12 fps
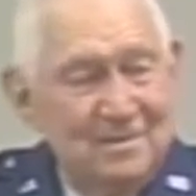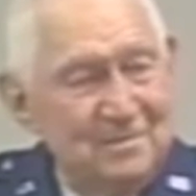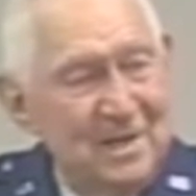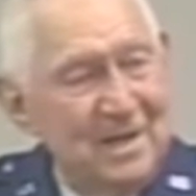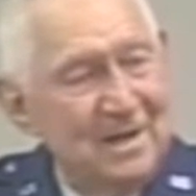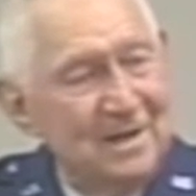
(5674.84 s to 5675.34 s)

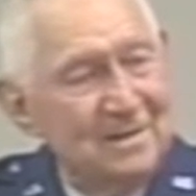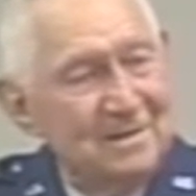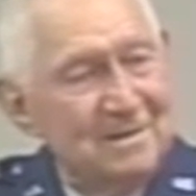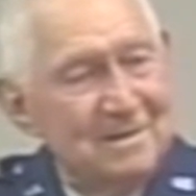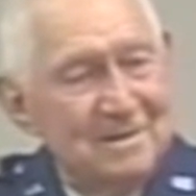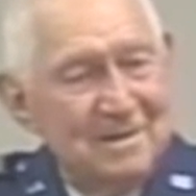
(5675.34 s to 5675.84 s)
man, I'd,
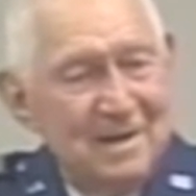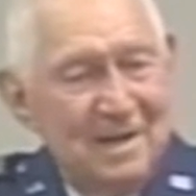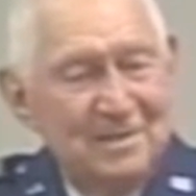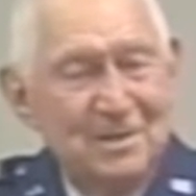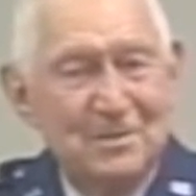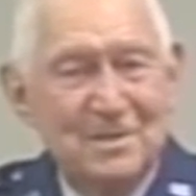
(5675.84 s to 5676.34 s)

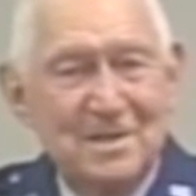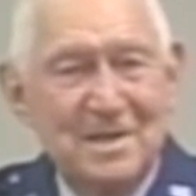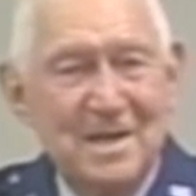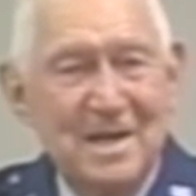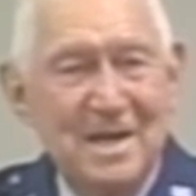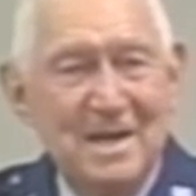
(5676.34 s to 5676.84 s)
I'd go the
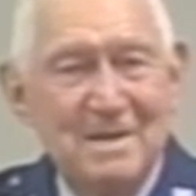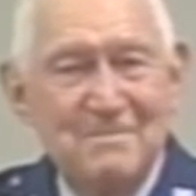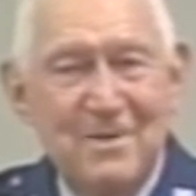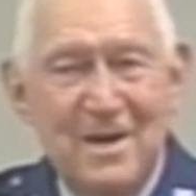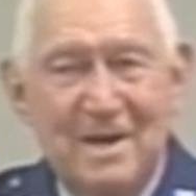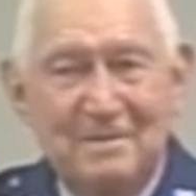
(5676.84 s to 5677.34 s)
same
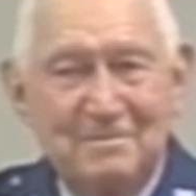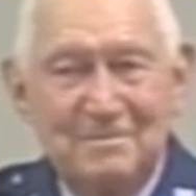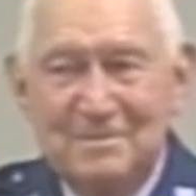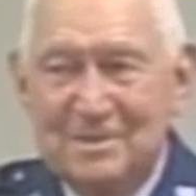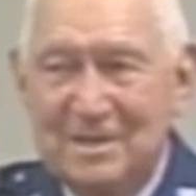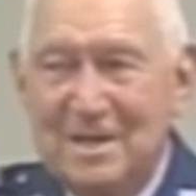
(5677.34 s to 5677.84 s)
route,
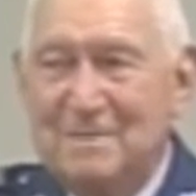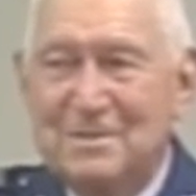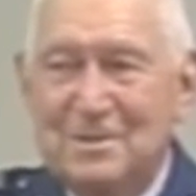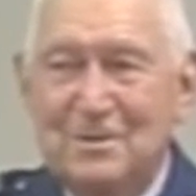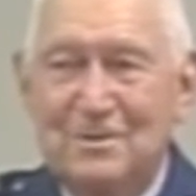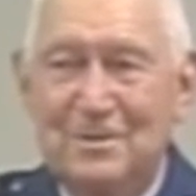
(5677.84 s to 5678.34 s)
same
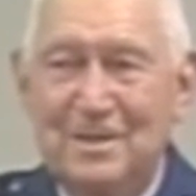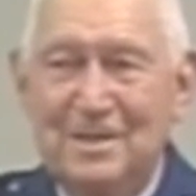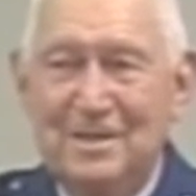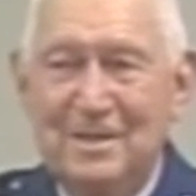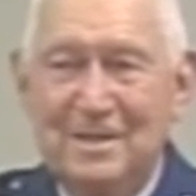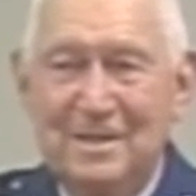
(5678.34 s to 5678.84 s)
story,
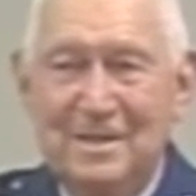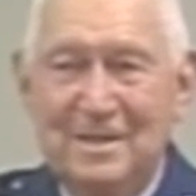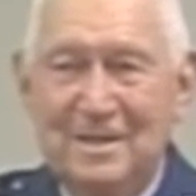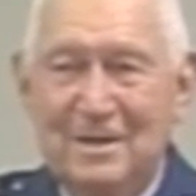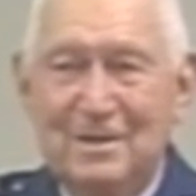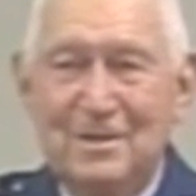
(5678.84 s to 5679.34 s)

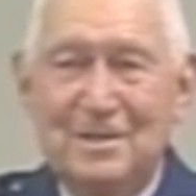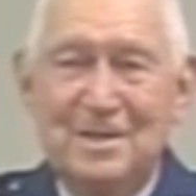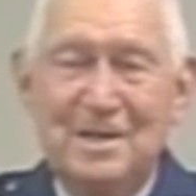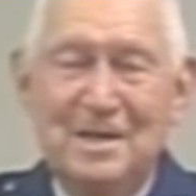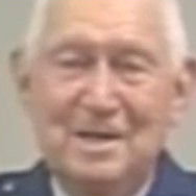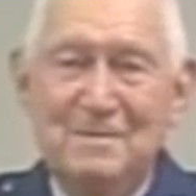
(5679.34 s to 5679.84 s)
all the
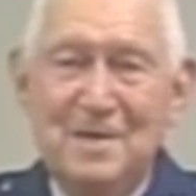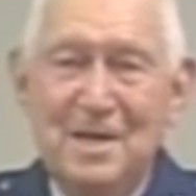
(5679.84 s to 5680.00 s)
time.